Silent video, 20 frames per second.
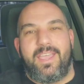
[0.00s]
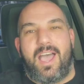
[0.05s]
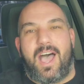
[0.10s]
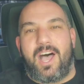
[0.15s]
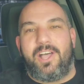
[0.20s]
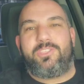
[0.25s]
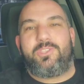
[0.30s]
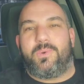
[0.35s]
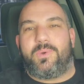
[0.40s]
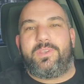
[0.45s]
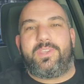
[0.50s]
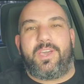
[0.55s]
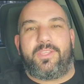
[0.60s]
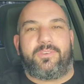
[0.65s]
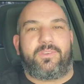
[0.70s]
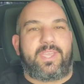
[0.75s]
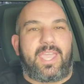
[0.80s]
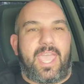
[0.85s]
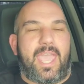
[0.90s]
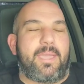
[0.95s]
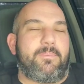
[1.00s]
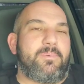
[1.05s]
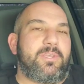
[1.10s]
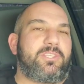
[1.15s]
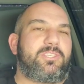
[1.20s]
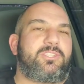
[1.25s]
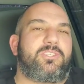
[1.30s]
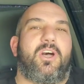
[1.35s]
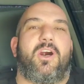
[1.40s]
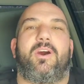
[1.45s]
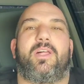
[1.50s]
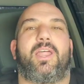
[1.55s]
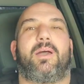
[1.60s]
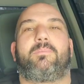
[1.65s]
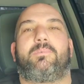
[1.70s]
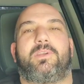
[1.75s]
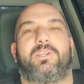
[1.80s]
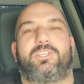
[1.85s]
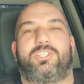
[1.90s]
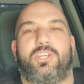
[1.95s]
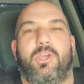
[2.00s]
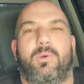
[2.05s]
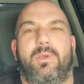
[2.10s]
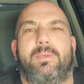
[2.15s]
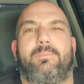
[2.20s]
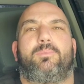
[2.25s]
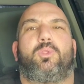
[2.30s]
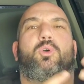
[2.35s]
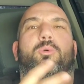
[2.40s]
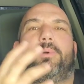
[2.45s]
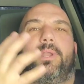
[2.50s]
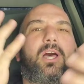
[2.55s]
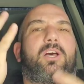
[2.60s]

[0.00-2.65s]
I'll do another cam install and I'm going to show him lube it.